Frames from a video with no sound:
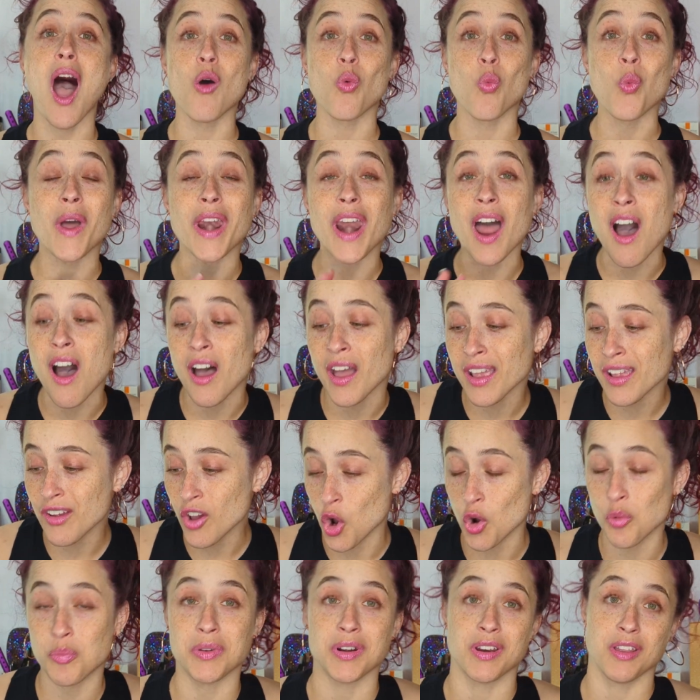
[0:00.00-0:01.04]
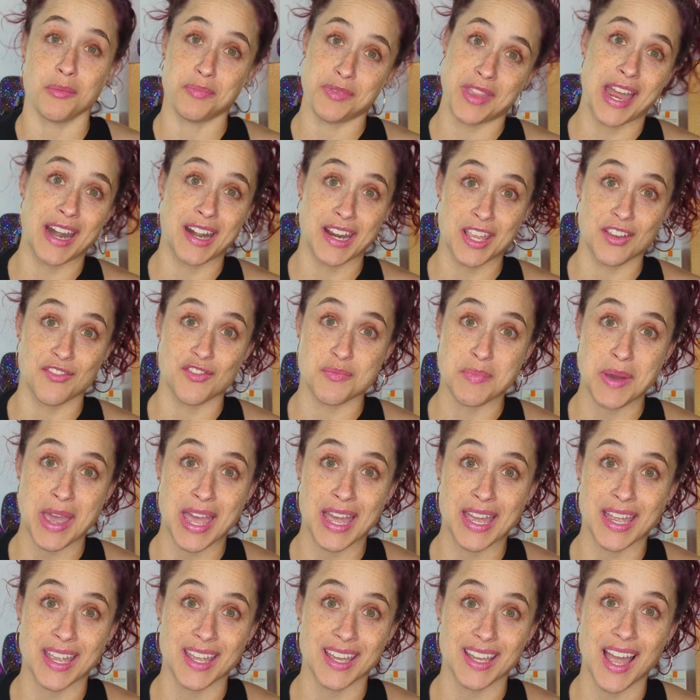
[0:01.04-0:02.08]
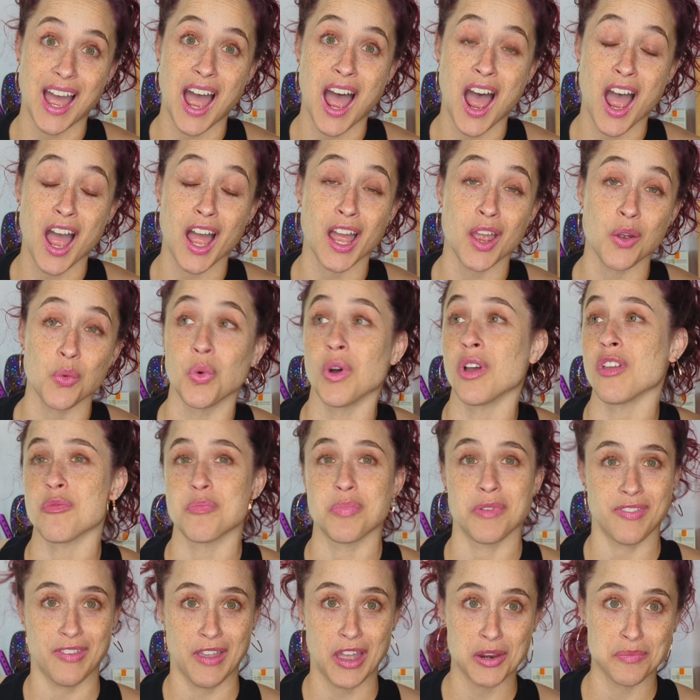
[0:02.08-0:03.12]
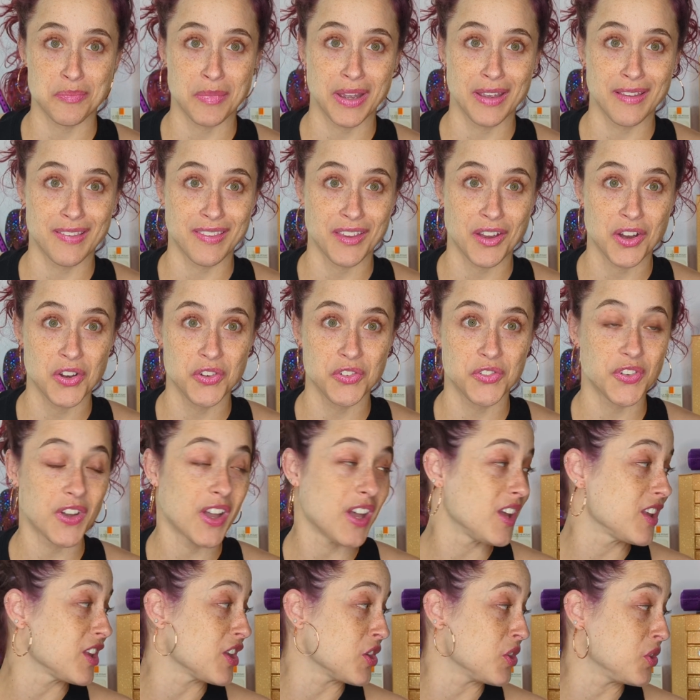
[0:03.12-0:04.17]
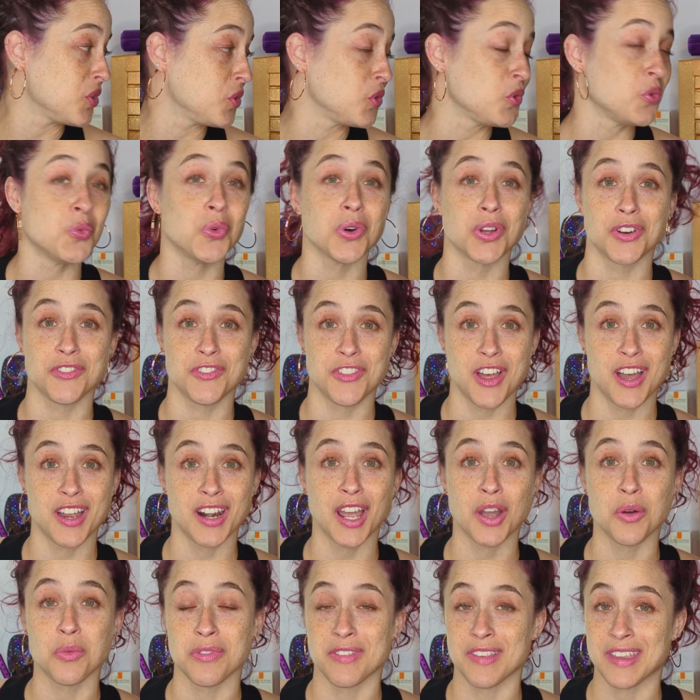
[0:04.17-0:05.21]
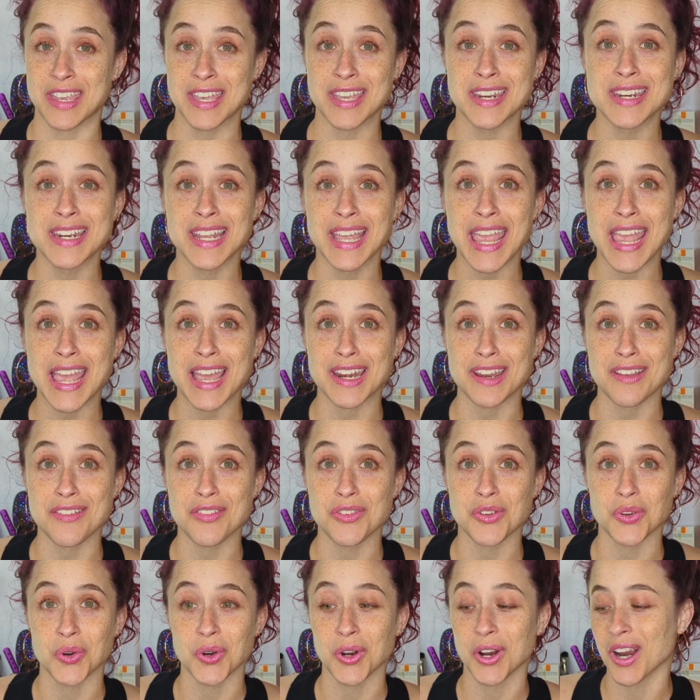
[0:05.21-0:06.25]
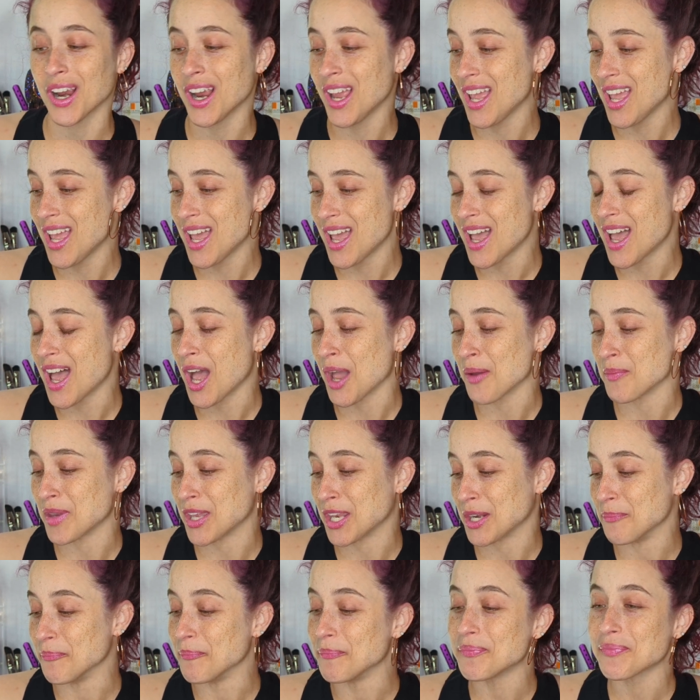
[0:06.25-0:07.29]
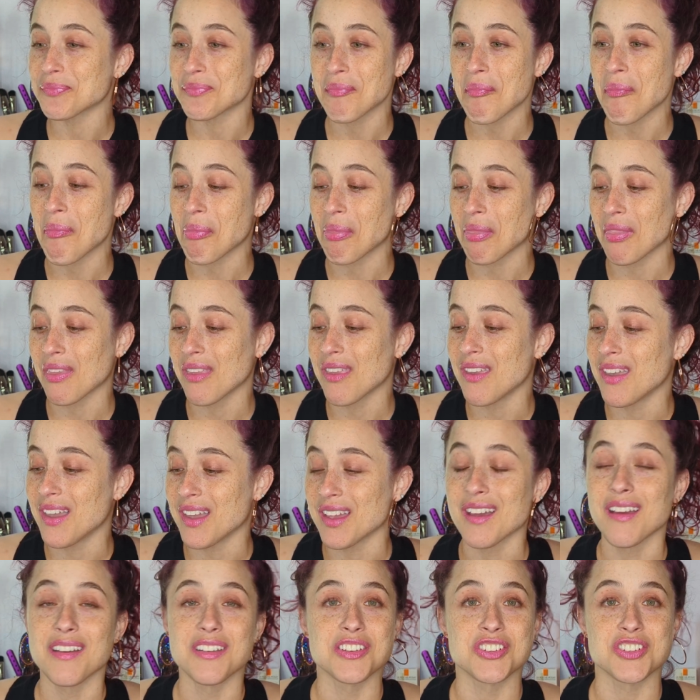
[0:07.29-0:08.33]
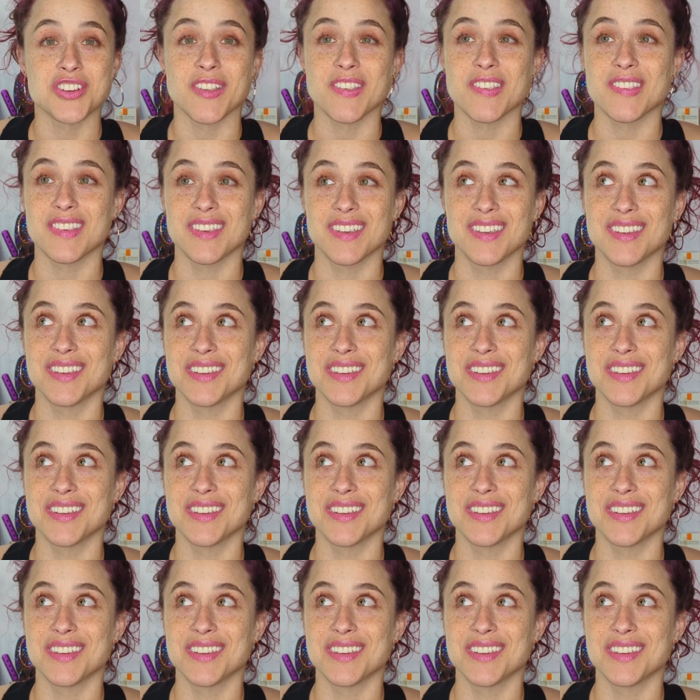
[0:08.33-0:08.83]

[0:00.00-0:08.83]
when I opened up that gift bag, I was beside myself. You would have thought I was a kid in a candy store. I mean, just